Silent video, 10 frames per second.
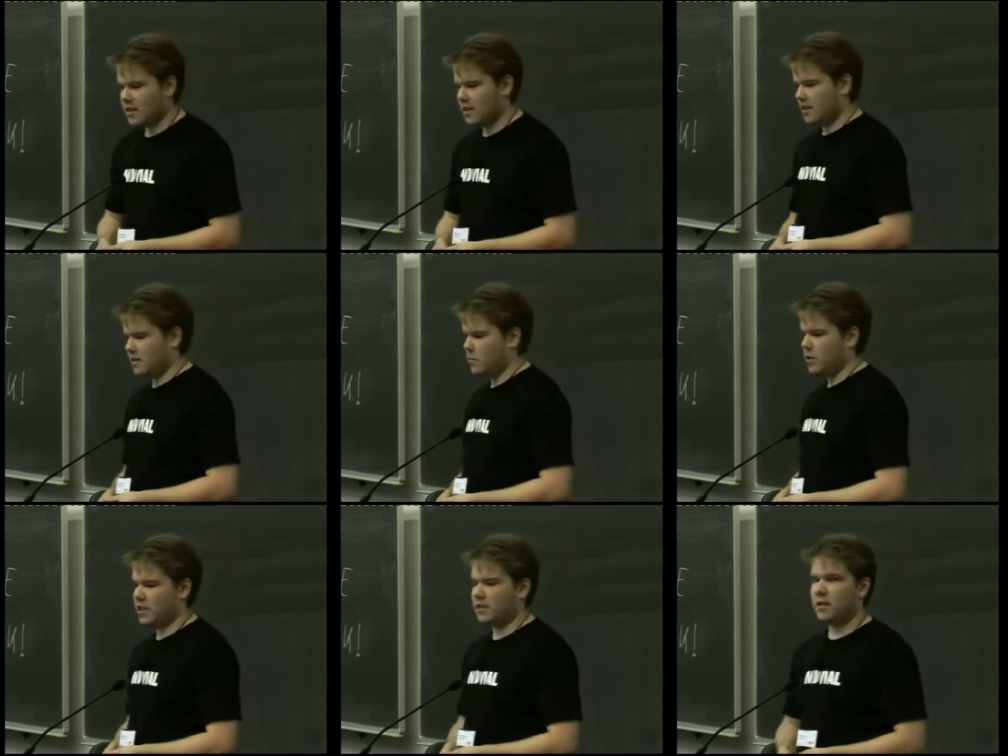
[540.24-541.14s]
um,
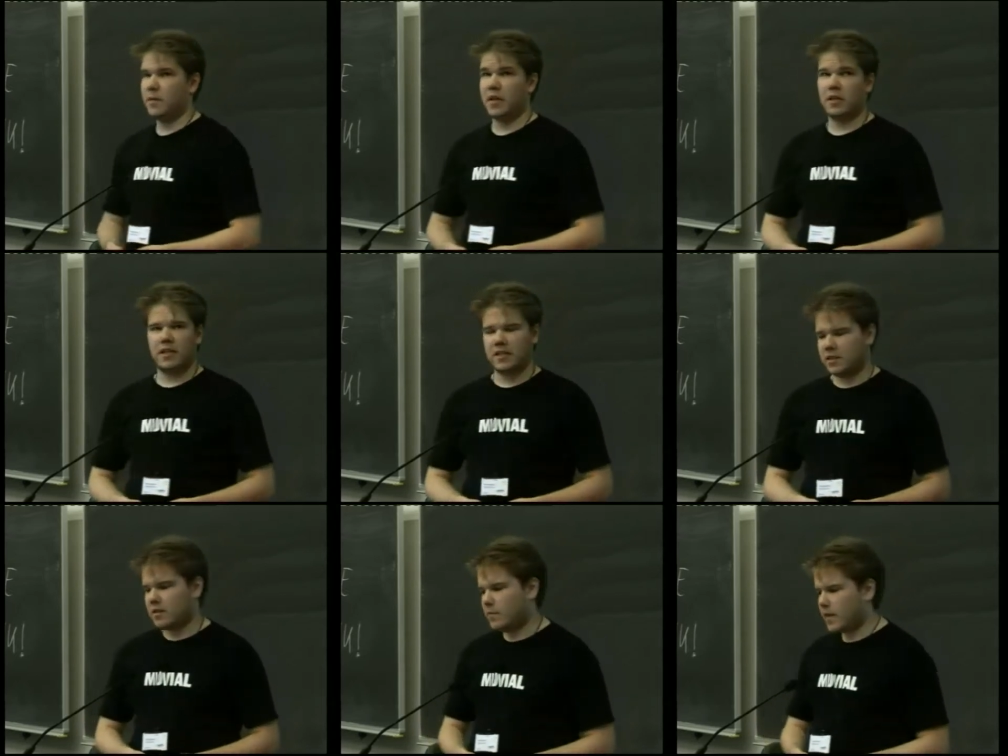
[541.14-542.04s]
which is among the
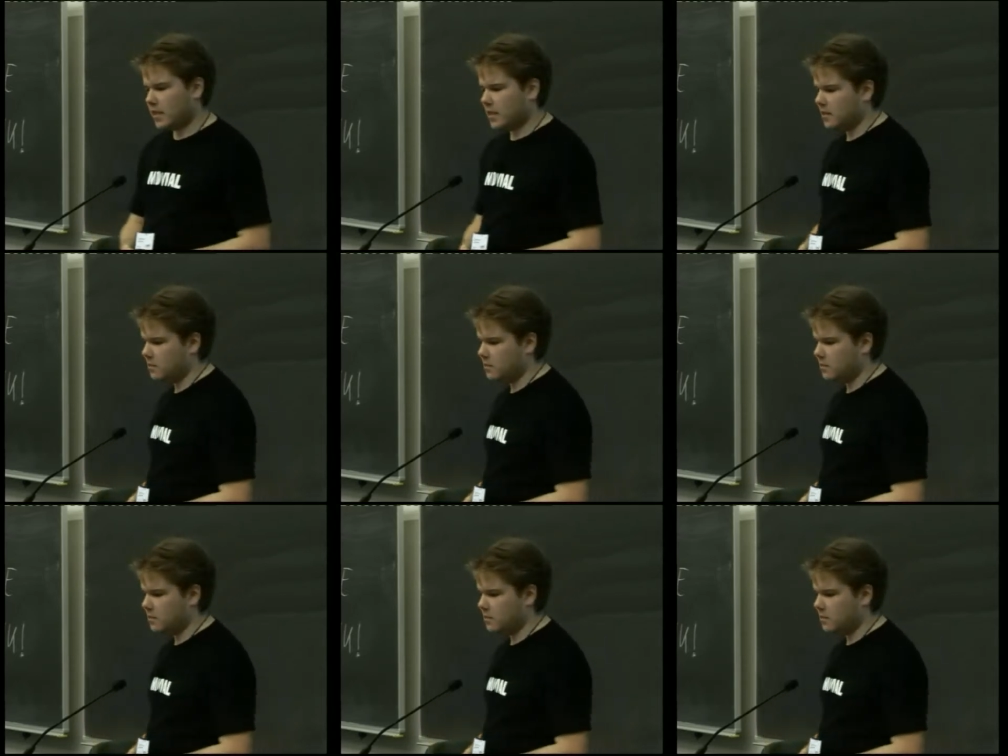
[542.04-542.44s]
essential packages,